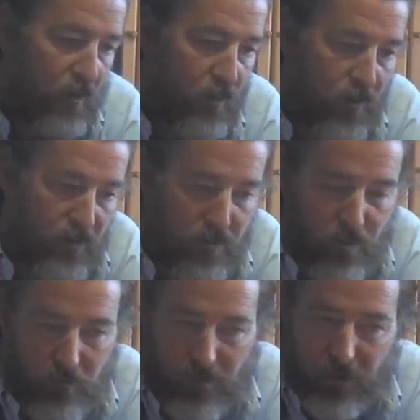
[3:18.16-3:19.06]
was
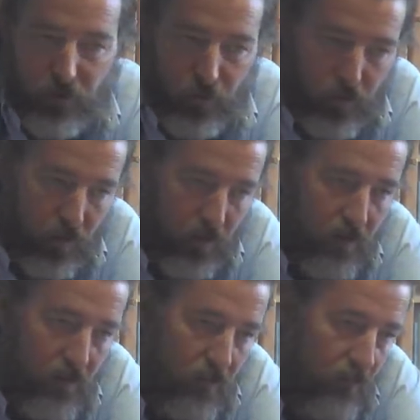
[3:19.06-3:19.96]
much cooler,
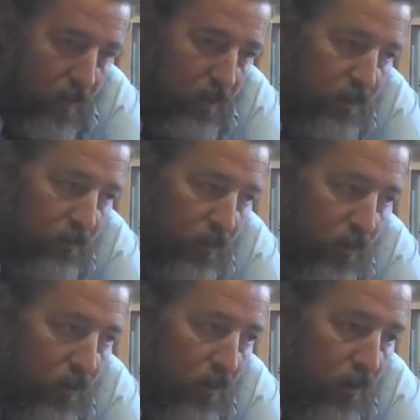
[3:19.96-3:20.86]
much
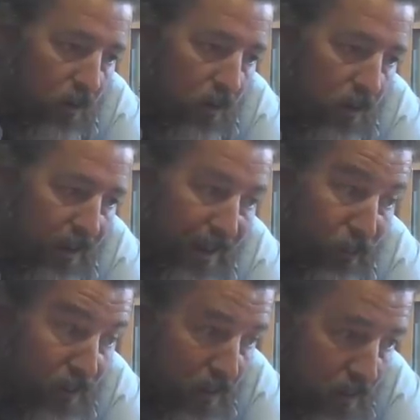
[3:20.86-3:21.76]
more cloudy.